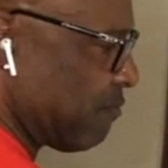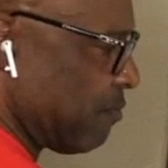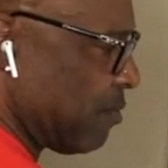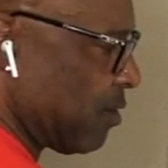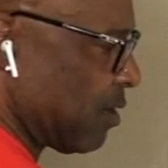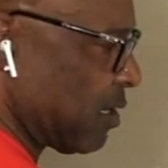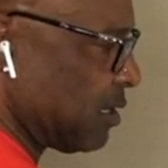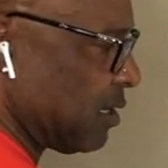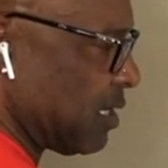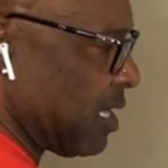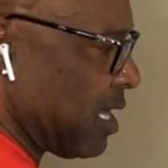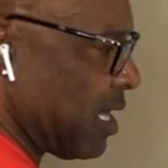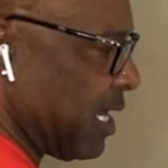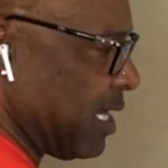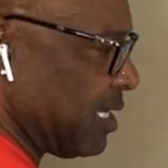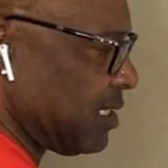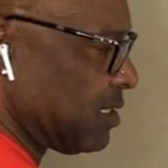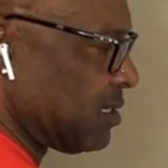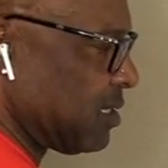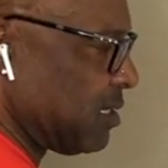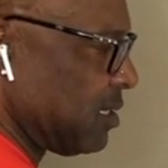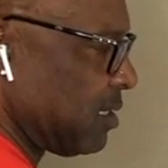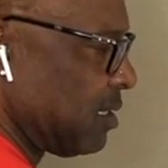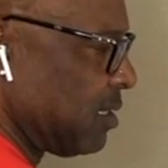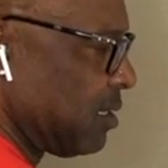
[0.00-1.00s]
from our
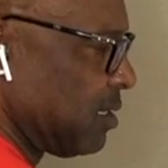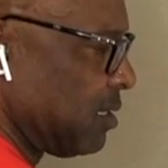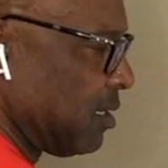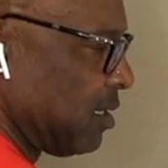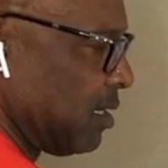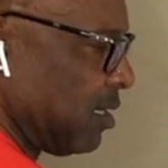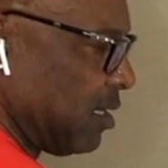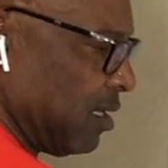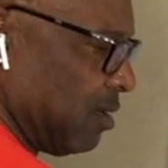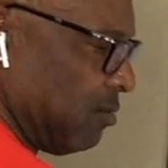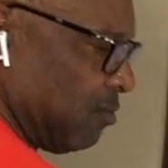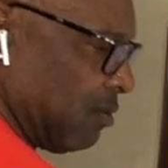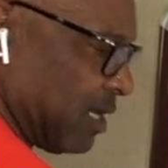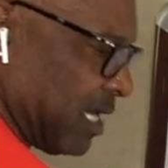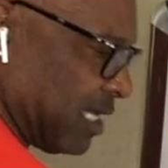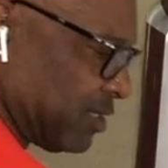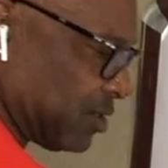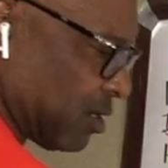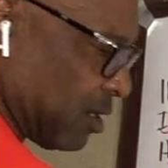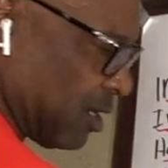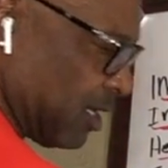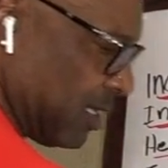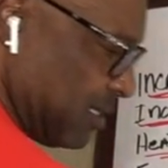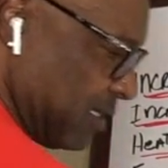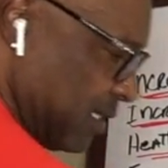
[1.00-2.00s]
clients, when I
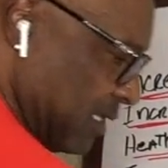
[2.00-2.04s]
started